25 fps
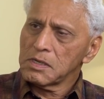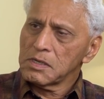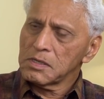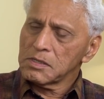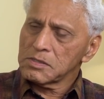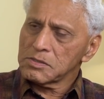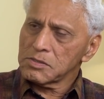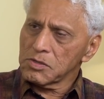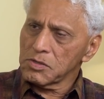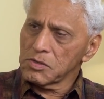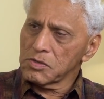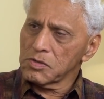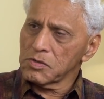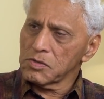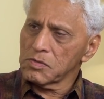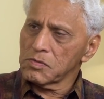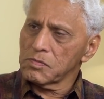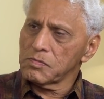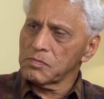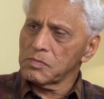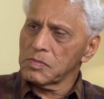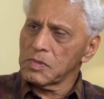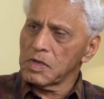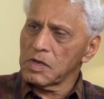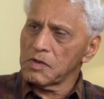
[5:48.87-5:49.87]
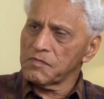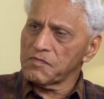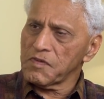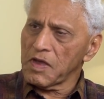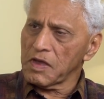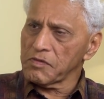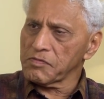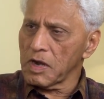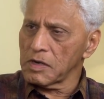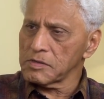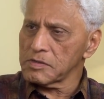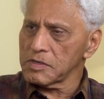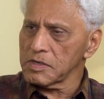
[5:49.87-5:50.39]
So
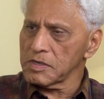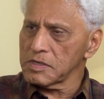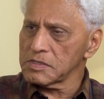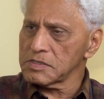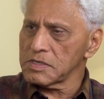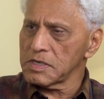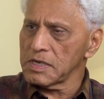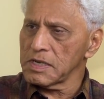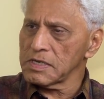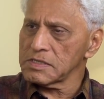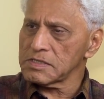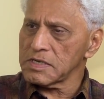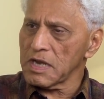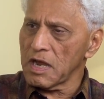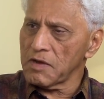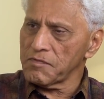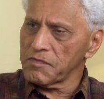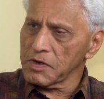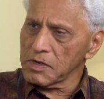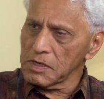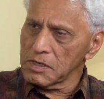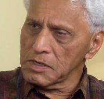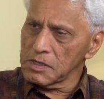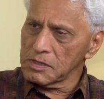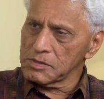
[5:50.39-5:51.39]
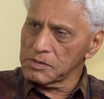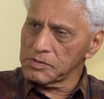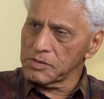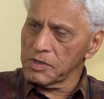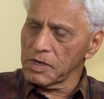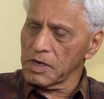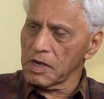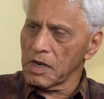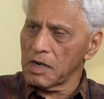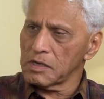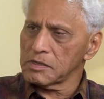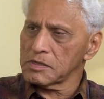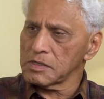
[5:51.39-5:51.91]
5 countries in East Africa, 3
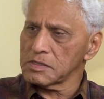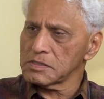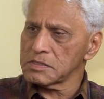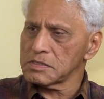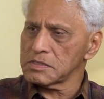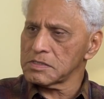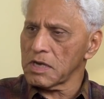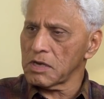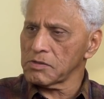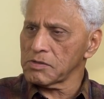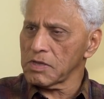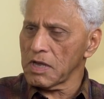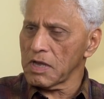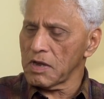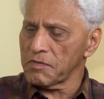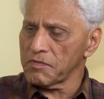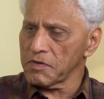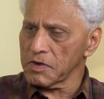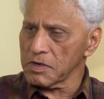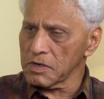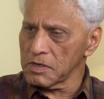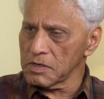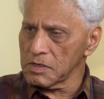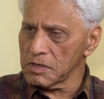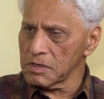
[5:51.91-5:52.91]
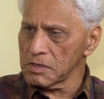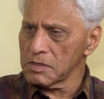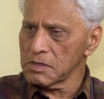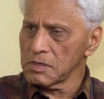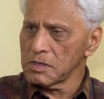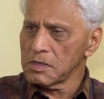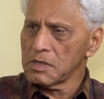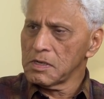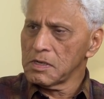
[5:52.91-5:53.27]
countries in South Africa,